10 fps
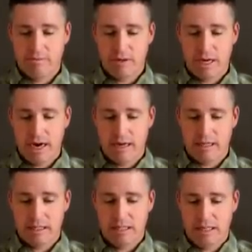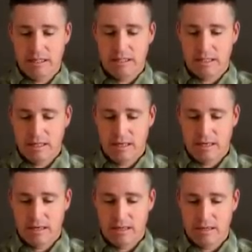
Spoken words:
volcanic sites and